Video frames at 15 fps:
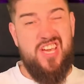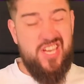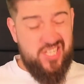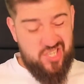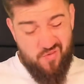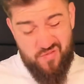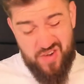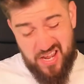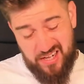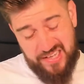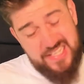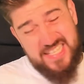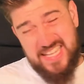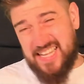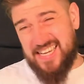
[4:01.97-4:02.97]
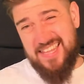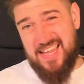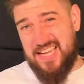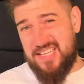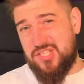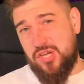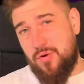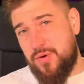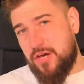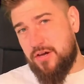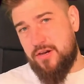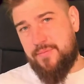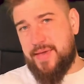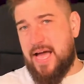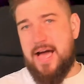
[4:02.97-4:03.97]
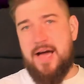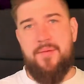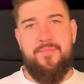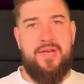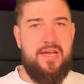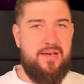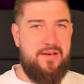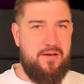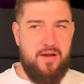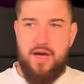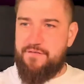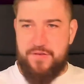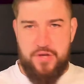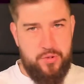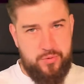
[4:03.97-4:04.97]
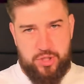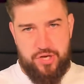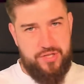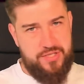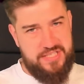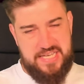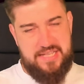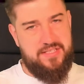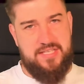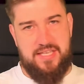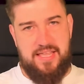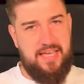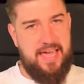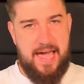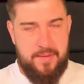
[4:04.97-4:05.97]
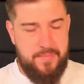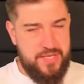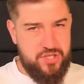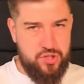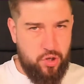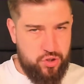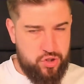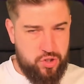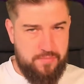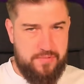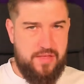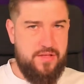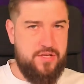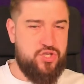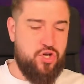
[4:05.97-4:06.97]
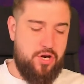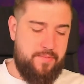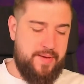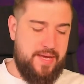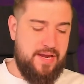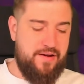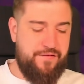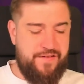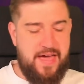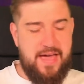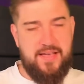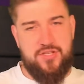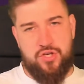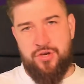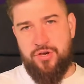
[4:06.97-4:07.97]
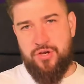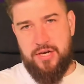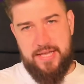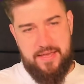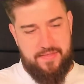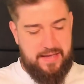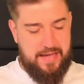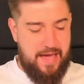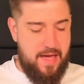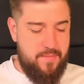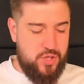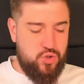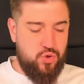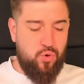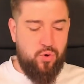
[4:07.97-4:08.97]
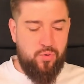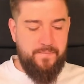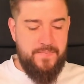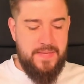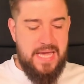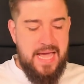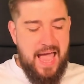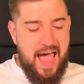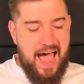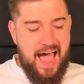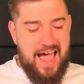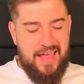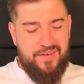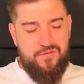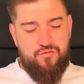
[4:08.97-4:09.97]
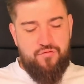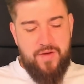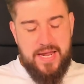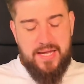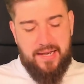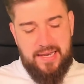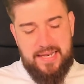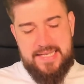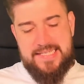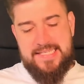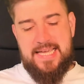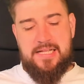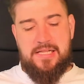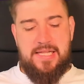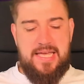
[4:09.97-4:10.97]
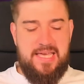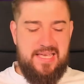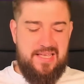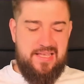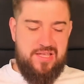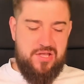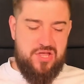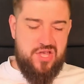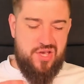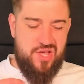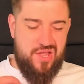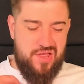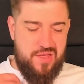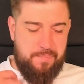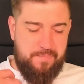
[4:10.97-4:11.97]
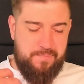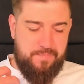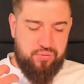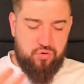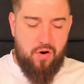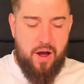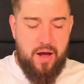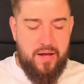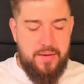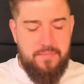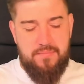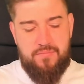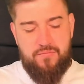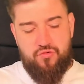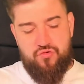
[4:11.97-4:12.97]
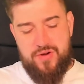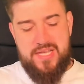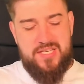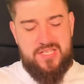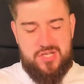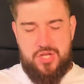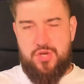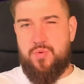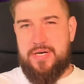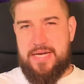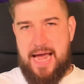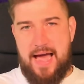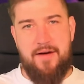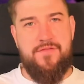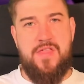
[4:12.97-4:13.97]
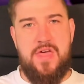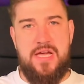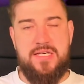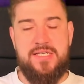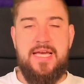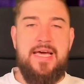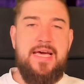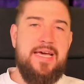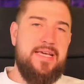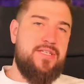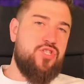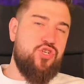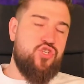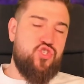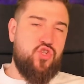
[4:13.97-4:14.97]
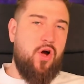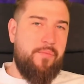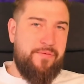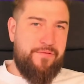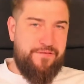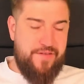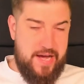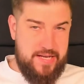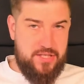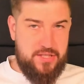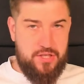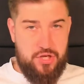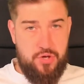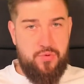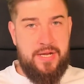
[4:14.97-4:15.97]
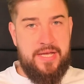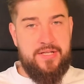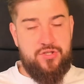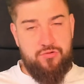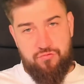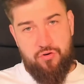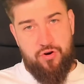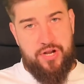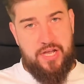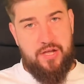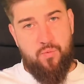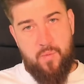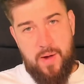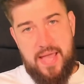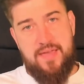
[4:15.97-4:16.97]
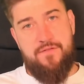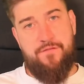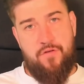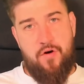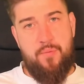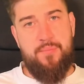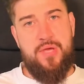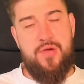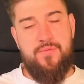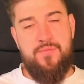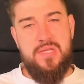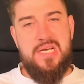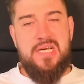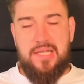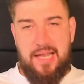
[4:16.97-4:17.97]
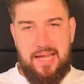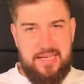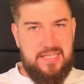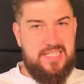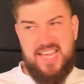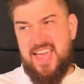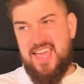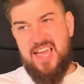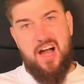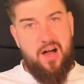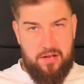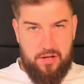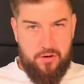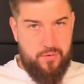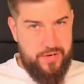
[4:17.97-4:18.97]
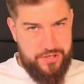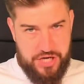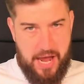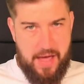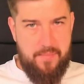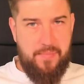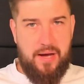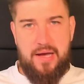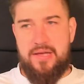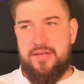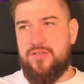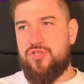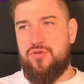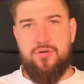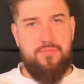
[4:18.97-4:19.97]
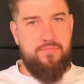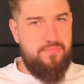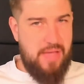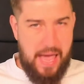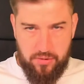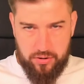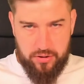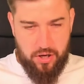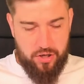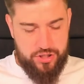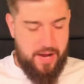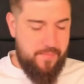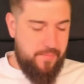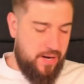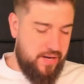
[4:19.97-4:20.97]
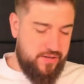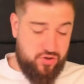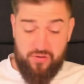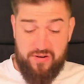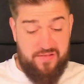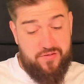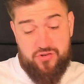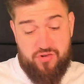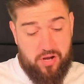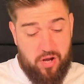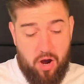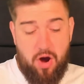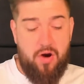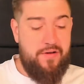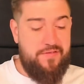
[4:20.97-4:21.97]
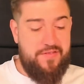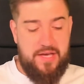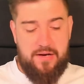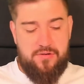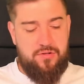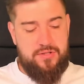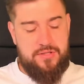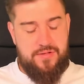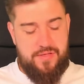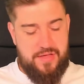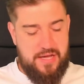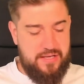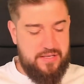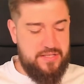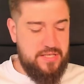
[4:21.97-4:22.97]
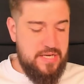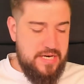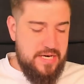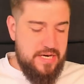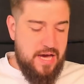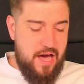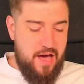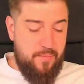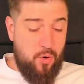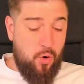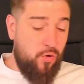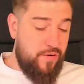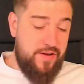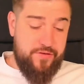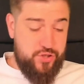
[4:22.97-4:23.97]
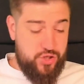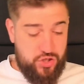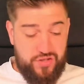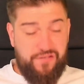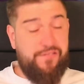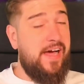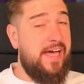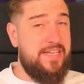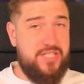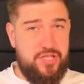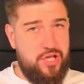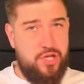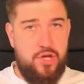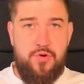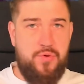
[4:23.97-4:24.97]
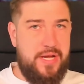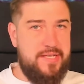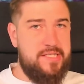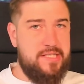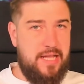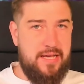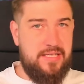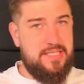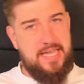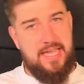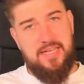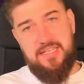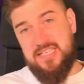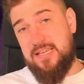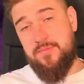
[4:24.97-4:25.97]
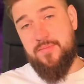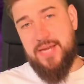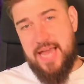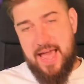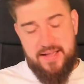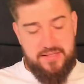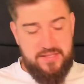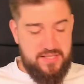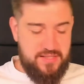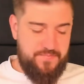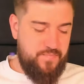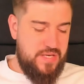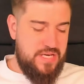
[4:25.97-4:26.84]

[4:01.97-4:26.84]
So realistically, that's only going to be happening a few turns into the game. It's not something that's going to be in effect early in the game at all. And realistically, the prime reason you would have this is to stop fast units running away from you, like say Harlequin jet bikes or Eldar jet bikes or even Drakari vehicles and things, or even just faster units like say Demonettes.